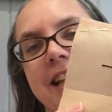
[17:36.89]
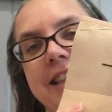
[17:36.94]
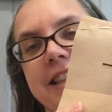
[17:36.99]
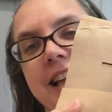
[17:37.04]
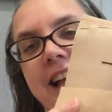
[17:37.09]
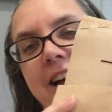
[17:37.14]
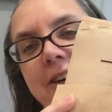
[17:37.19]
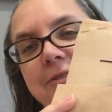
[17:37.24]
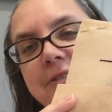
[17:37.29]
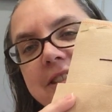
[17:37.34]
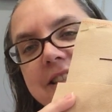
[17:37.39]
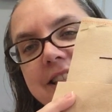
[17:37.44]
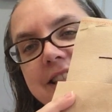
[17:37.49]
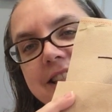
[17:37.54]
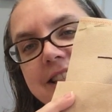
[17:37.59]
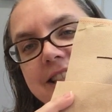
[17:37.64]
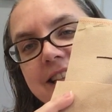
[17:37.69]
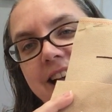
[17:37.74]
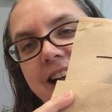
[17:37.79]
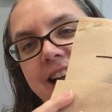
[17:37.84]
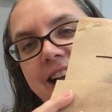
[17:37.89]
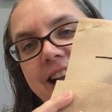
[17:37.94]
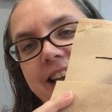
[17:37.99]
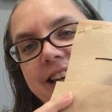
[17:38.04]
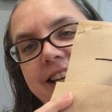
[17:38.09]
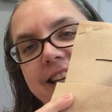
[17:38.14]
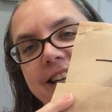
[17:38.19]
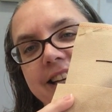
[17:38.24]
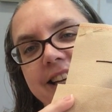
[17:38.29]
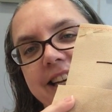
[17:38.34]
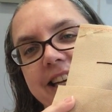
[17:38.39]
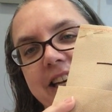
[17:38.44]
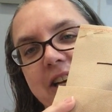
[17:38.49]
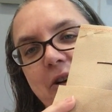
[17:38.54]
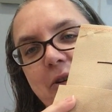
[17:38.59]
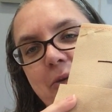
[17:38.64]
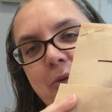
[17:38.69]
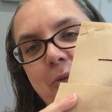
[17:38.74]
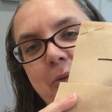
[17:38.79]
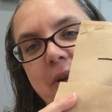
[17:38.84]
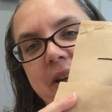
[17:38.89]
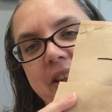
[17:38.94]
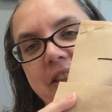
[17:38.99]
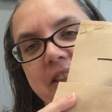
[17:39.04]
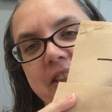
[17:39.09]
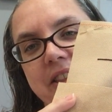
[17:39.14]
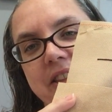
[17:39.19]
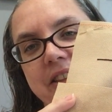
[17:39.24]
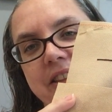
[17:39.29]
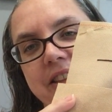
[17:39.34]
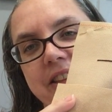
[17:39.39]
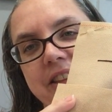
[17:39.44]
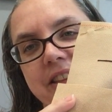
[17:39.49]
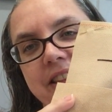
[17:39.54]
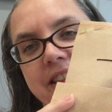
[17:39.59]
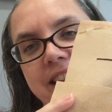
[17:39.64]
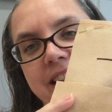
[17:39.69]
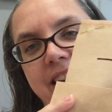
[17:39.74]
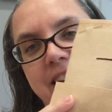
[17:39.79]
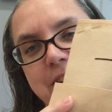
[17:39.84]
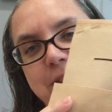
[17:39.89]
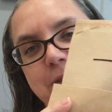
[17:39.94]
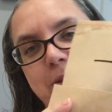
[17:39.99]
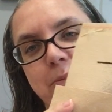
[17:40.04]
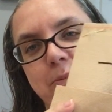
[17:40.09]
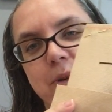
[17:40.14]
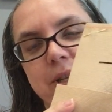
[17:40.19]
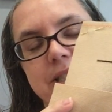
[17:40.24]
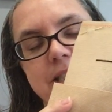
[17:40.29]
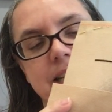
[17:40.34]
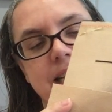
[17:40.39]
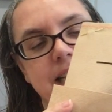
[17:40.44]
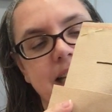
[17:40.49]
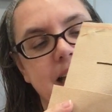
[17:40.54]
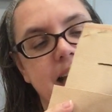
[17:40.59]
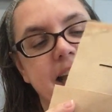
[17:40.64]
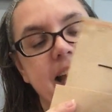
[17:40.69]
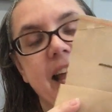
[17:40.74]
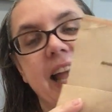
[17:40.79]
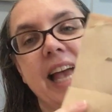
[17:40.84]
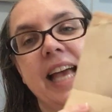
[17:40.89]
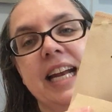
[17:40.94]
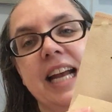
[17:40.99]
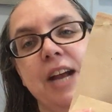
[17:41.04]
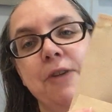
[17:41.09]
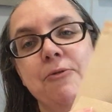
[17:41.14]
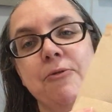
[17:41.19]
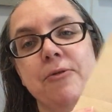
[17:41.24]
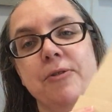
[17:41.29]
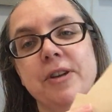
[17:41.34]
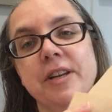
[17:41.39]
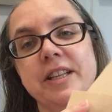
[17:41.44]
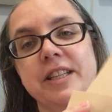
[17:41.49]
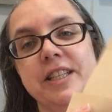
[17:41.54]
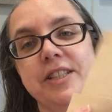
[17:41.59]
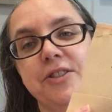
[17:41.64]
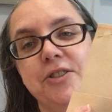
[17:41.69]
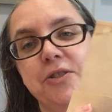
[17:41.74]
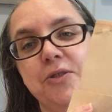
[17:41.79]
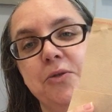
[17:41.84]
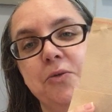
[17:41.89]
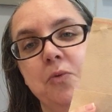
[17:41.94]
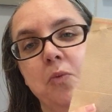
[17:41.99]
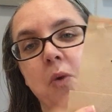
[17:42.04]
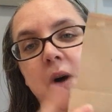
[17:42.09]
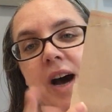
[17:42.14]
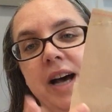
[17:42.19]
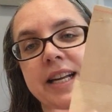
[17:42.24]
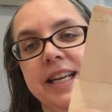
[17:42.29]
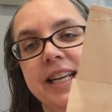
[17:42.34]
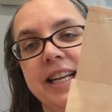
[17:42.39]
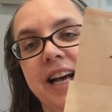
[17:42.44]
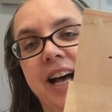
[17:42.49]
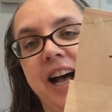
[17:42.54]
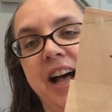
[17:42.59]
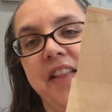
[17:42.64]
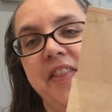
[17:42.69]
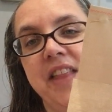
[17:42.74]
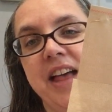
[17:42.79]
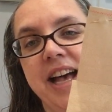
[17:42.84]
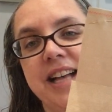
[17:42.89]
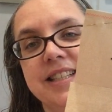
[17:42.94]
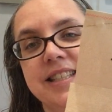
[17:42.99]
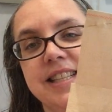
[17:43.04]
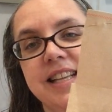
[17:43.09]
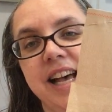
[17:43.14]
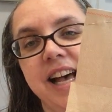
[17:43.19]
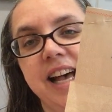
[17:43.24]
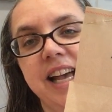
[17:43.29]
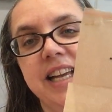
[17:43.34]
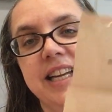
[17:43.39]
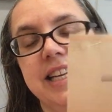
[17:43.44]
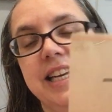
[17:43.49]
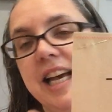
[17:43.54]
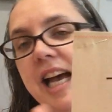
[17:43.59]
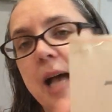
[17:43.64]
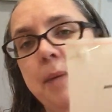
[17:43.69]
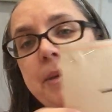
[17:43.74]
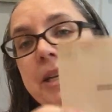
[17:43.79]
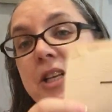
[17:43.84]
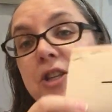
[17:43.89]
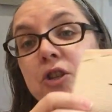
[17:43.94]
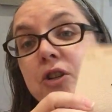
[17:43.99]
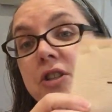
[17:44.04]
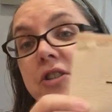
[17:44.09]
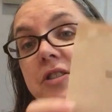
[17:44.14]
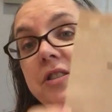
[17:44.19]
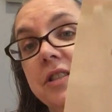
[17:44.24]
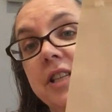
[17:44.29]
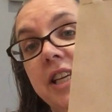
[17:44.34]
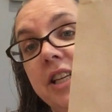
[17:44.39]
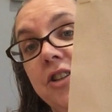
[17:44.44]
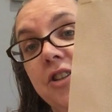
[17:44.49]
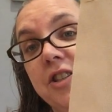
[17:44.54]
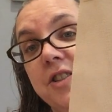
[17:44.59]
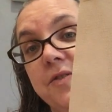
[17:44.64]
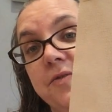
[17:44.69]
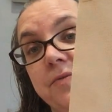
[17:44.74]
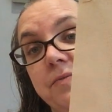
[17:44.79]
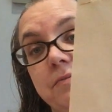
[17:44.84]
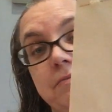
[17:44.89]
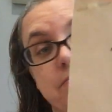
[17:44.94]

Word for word: that that was the side with the actual printing. And I really do want it on that side. I mean, it looks, it looks,